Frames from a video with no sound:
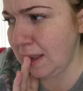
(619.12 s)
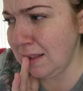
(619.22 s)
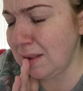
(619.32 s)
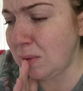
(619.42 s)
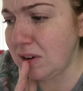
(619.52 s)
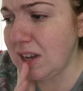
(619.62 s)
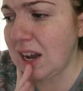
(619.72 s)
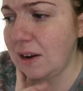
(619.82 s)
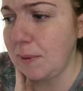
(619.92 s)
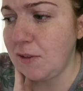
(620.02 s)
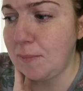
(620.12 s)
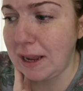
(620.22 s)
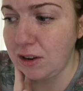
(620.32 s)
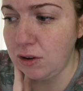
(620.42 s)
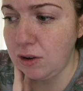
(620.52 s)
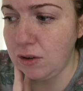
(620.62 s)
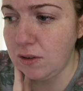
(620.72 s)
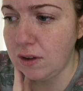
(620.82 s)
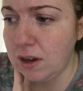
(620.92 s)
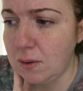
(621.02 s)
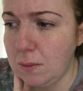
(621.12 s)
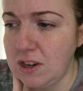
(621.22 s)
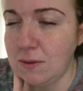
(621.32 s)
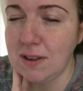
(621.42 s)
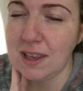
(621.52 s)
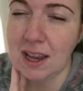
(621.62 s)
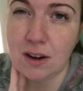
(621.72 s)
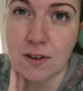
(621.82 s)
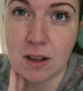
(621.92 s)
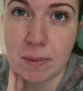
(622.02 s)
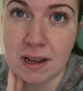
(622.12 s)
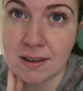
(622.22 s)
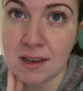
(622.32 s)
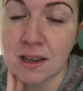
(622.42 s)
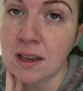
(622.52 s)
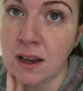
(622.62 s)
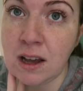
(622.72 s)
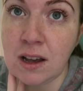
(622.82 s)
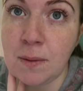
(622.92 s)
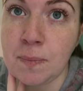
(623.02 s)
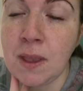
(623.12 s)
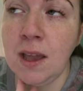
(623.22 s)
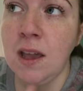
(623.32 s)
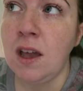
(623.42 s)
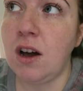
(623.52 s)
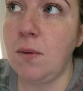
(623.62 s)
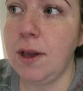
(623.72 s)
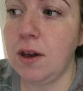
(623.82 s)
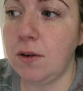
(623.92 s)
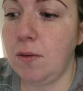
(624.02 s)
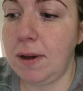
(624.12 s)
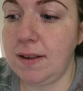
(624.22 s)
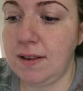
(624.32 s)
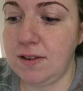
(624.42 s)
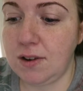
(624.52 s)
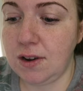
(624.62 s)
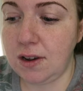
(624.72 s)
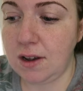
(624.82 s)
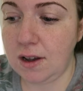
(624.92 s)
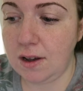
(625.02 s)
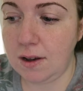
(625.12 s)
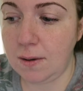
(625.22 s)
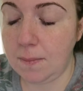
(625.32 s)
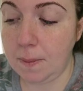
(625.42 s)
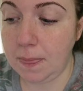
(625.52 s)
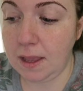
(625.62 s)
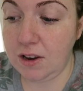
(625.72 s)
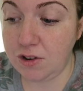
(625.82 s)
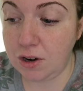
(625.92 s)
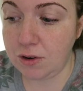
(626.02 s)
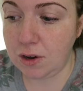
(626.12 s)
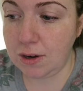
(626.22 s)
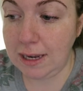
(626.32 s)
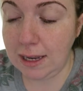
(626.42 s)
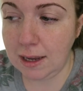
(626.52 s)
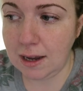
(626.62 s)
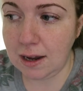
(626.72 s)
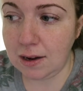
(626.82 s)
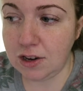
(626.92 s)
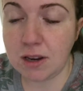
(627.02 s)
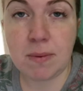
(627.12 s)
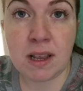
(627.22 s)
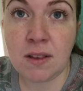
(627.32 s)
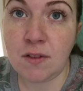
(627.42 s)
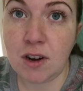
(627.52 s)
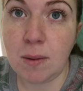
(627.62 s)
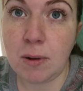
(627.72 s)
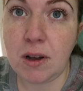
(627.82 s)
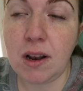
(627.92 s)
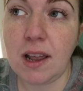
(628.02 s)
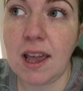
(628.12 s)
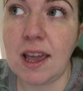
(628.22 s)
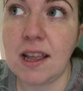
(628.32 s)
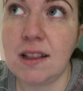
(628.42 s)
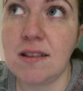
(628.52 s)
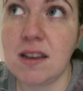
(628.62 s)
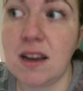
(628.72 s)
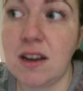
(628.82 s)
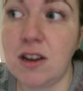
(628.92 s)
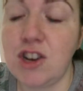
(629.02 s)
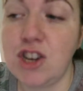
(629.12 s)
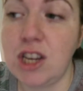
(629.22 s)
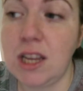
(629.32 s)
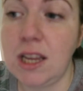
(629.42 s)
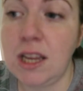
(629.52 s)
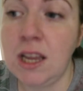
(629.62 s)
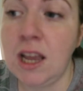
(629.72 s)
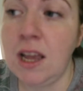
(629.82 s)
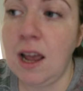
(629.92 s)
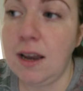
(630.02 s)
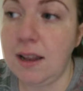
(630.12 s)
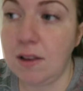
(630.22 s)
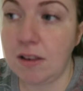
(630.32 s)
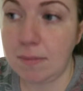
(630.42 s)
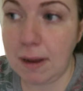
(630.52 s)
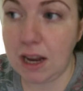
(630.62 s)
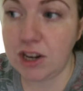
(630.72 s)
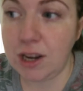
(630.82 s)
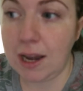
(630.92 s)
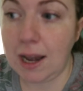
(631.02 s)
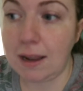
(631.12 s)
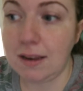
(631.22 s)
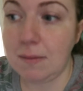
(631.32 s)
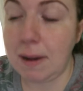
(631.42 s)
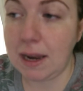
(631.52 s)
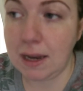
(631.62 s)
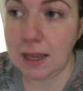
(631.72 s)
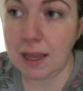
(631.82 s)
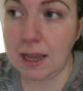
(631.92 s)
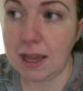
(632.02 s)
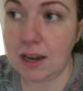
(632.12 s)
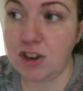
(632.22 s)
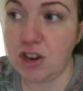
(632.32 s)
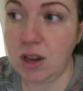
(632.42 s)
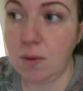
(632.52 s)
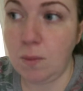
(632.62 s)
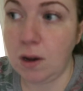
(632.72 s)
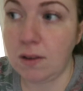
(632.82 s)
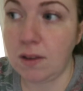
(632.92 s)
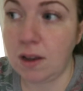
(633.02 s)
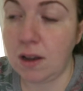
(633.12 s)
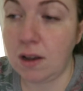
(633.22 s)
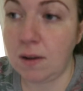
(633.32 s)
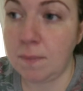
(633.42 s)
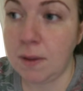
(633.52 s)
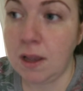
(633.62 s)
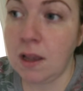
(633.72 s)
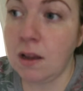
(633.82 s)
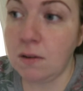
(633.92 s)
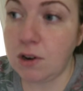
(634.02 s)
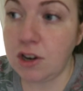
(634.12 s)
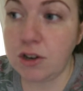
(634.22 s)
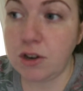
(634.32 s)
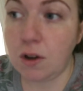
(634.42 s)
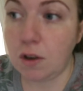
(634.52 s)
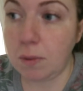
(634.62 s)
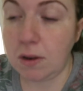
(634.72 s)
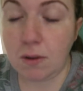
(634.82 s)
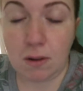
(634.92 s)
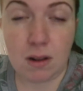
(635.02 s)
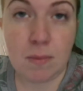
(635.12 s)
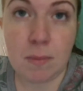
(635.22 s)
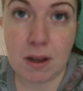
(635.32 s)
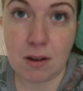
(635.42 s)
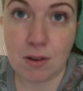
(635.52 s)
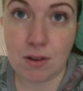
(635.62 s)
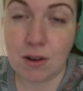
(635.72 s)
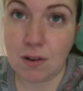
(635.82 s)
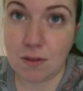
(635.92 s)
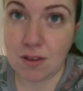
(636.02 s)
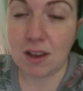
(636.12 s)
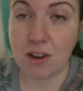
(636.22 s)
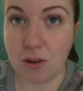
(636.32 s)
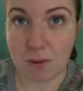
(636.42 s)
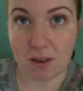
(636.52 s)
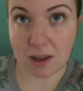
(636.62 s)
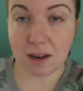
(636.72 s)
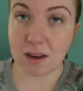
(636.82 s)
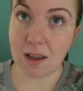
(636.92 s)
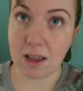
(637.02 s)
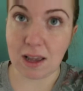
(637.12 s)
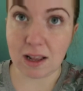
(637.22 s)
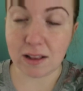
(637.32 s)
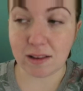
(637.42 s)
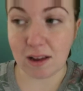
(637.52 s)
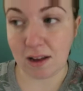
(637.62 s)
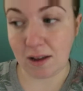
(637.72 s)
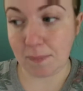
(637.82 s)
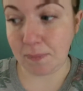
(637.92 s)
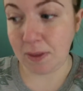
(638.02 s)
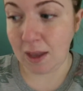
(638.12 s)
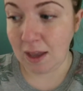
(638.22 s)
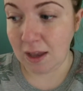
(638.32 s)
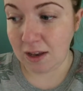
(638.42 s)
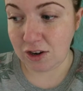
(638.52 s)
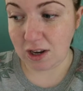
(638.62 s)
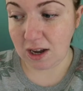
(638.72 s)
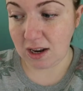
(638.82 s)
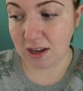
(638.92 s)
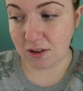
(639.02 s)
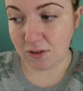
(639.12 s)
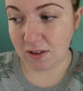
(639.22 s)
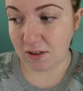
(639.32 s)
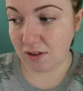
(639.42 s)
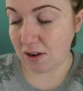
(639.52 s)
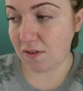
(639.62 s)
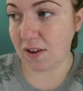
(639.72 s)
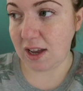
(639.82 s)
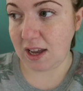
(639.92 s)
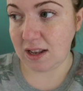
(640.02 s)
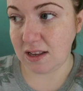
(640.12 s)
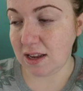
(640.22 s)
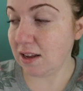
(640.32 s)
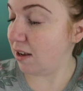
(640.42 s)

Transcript: this morning I had a bit of bad news, which I was kind of expecting. A week ago, my sister injured her knee. She plays volleyball and she did a smash and landed badly, and she was rushed to hospital because of the state she was in. And she had x-rays and stuff and